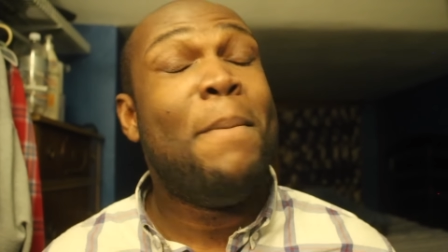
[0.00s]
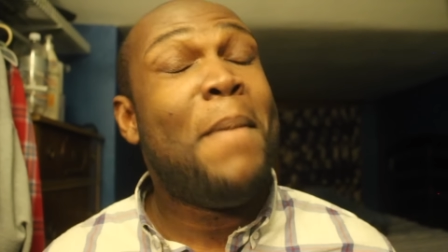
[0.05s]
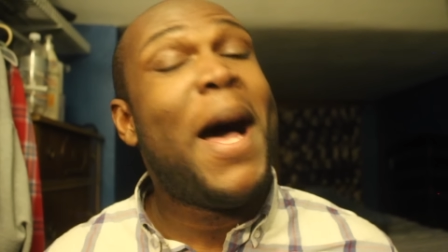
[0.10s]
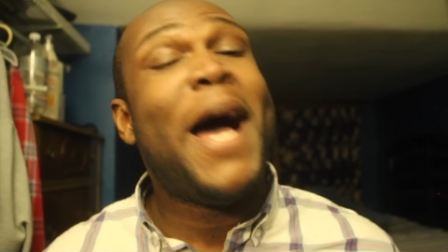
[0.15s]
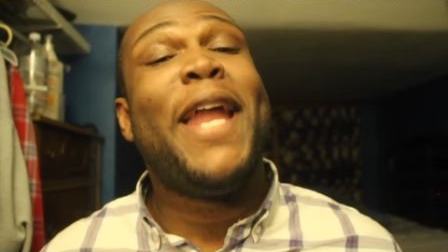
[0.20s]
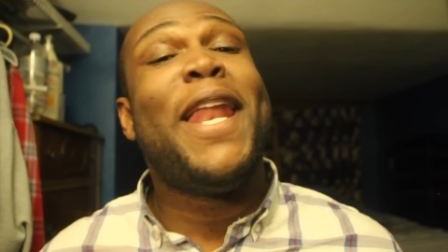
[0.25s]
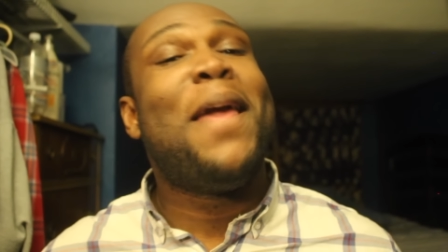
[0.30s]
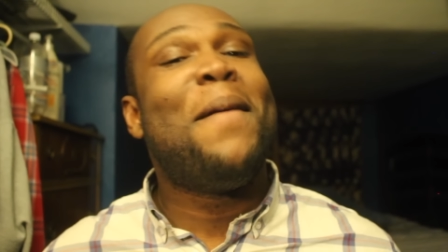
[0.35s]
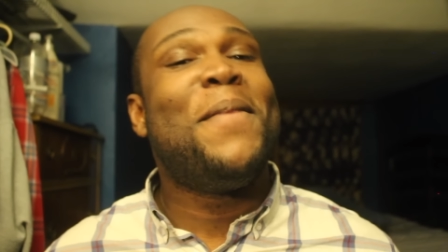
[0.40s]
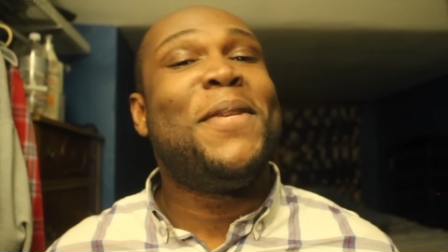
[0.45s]

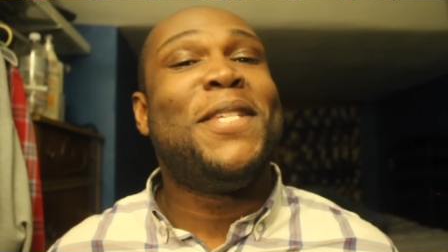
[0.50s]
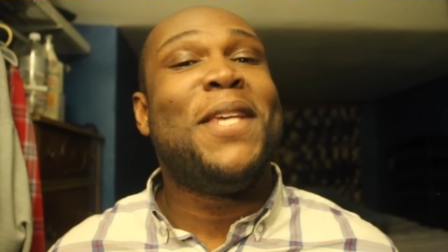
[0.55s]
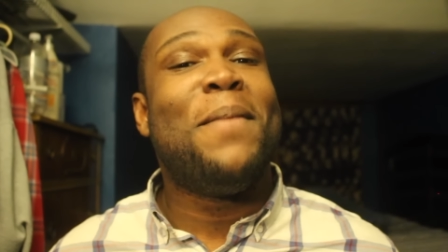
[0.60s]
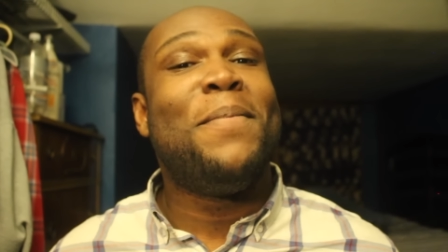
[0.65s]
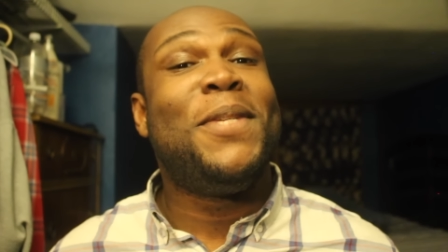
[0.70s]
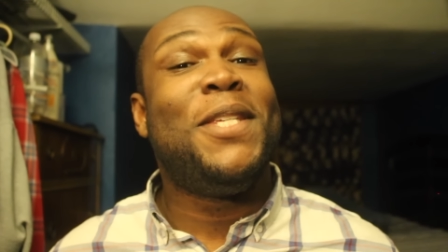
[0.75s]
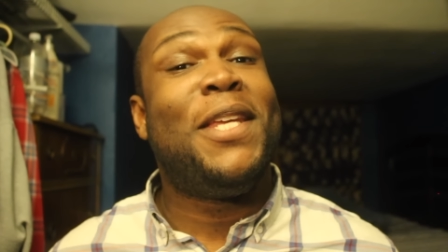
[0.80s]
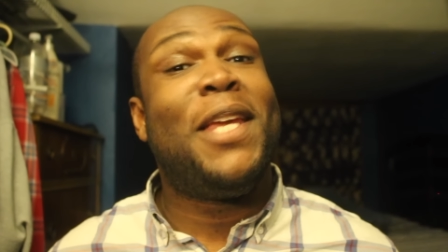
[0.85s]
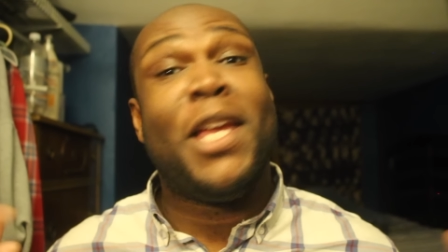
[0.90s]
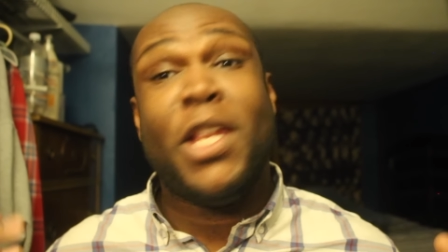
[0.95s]
My name is
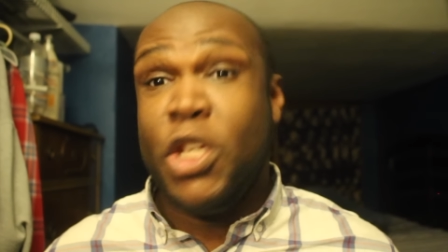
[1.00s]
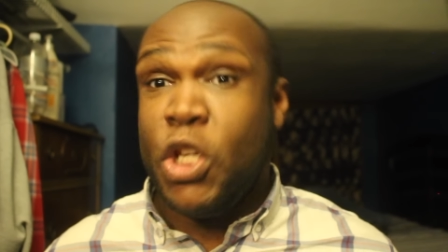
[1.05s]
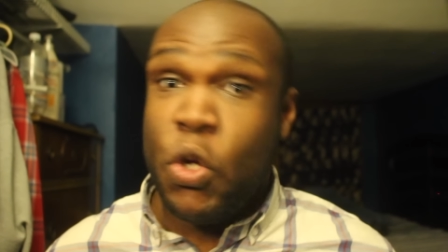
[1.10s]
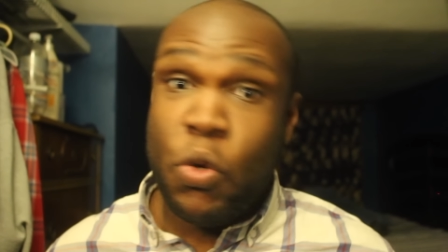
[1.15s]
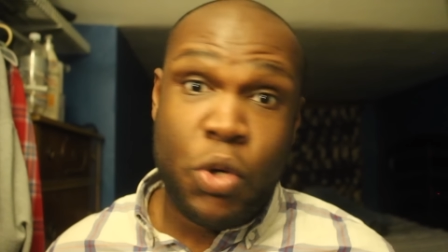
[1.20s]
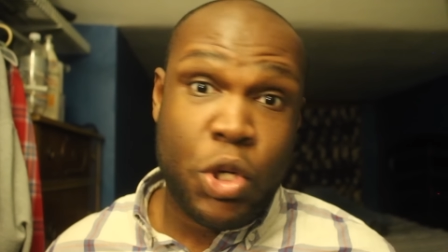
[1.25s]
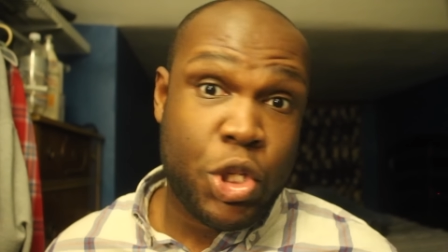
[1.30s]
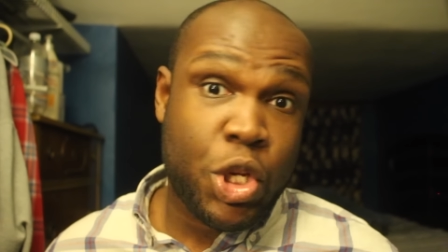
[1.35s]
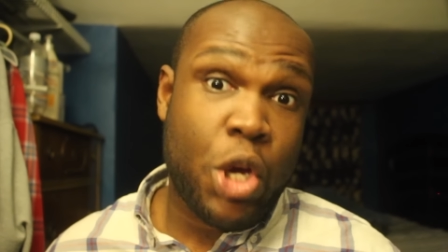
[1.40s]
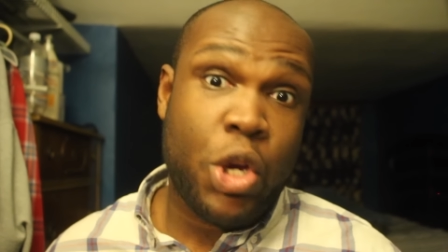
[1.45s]
MT, and
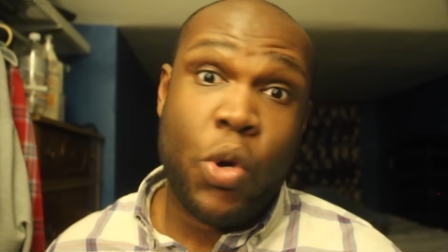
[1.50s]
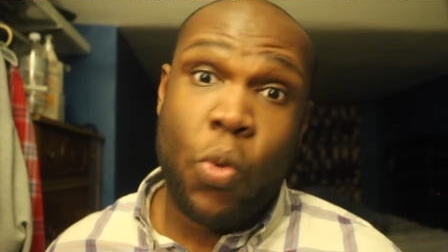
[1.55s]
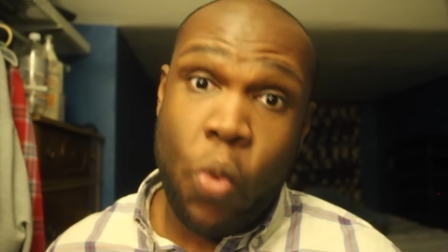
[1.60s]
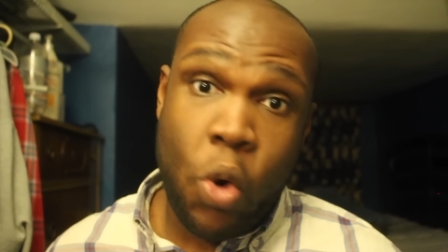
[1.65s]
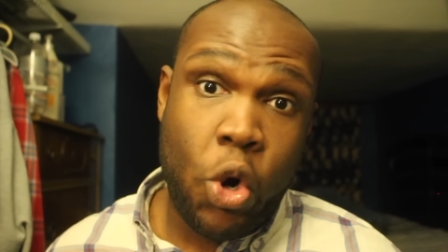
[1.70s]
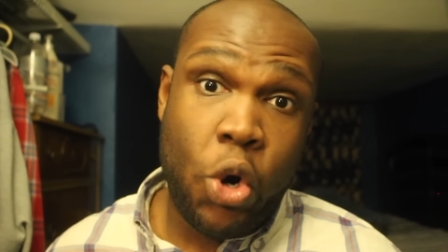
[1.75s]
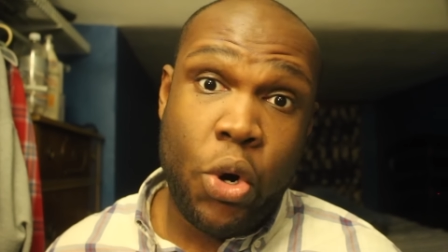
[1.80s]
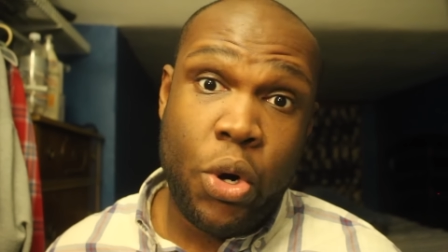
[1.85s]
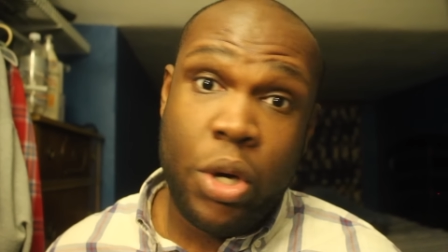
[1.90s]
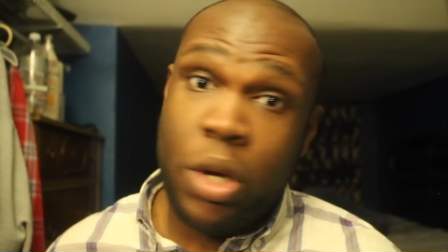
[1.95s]
you just heard a
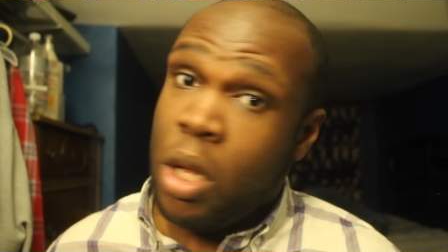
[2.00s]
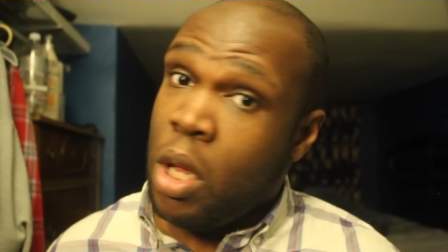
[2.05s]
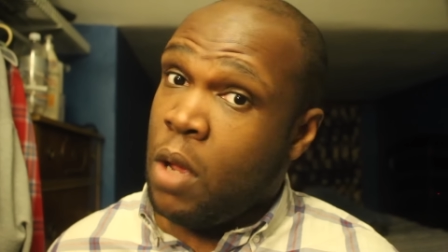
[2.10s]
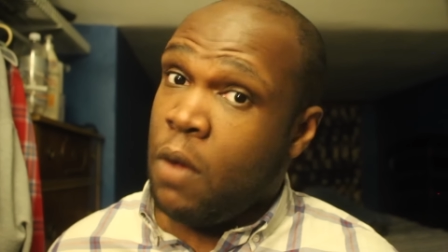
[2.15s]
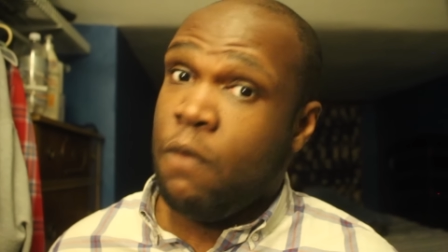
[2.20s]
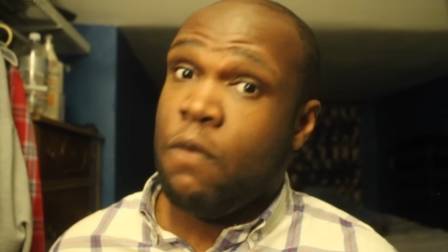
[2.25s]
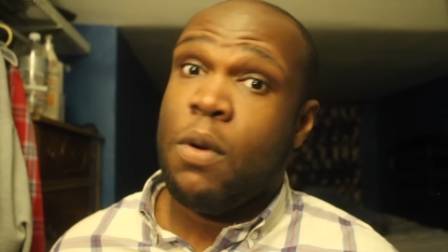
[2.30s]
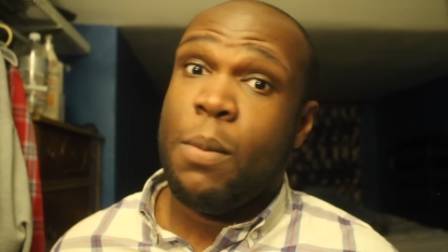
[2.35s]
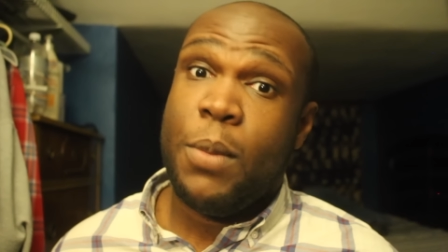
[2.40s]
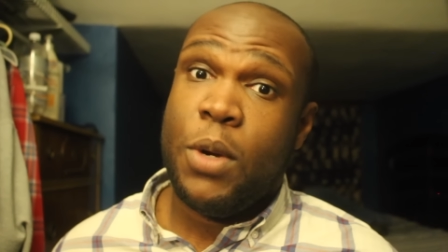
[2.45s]
word
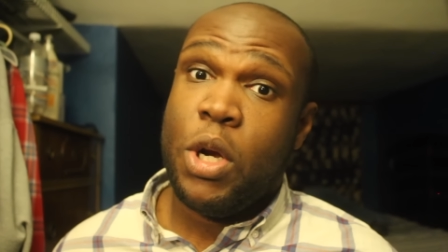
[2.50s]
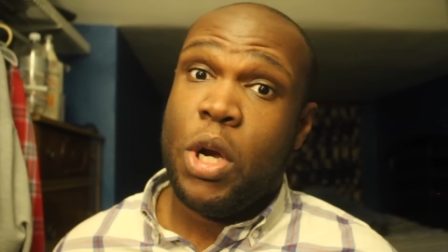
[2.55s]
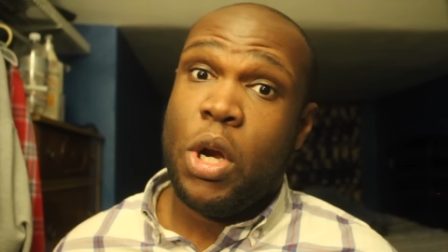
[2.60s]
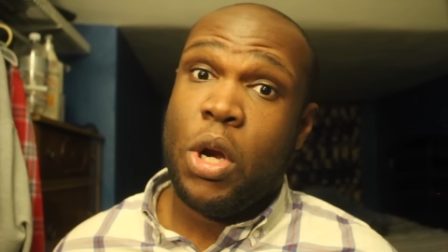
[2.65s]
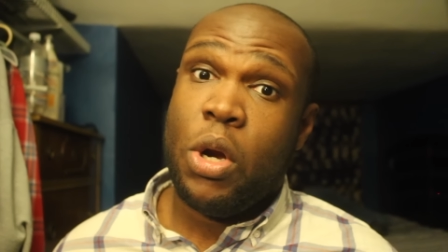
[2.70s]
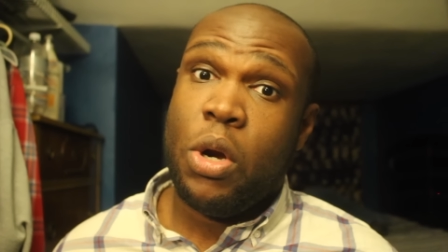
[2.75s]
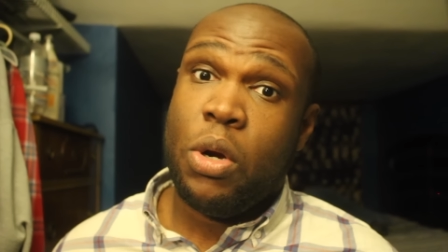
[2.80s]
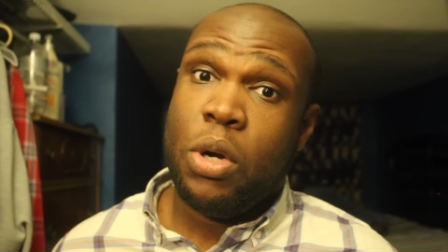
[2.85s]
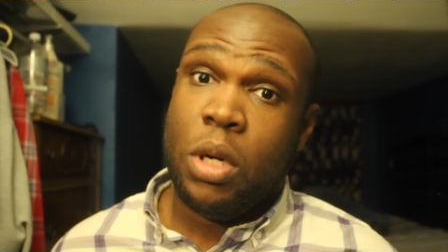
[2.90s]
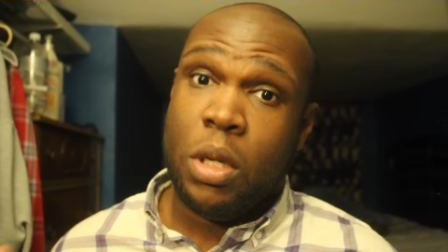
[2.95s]
from a
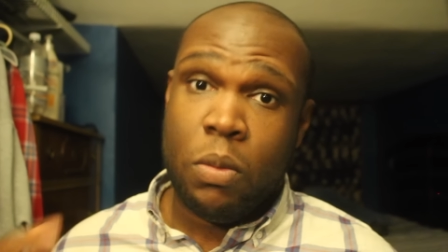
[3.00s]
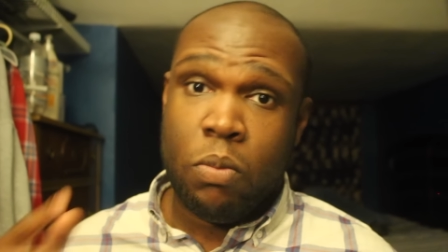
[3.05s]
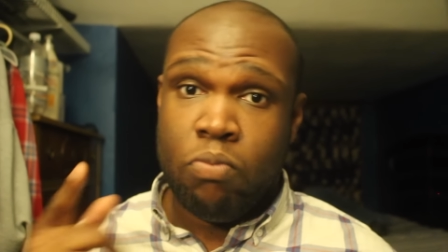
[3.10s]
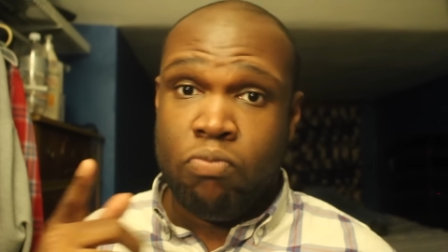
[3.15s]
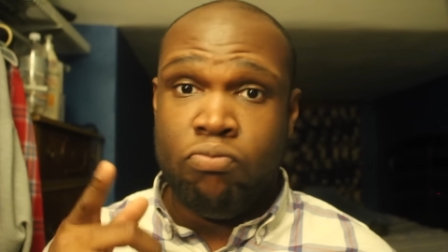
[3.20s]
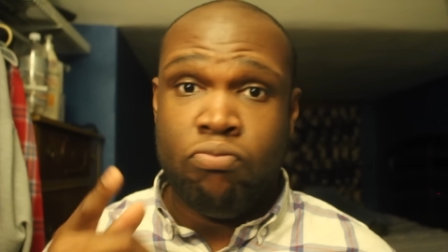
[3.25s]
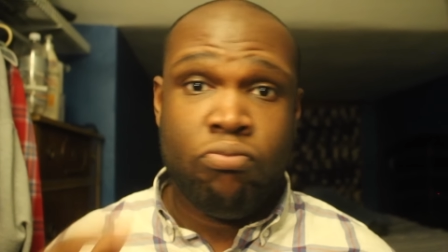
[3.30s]
nerd.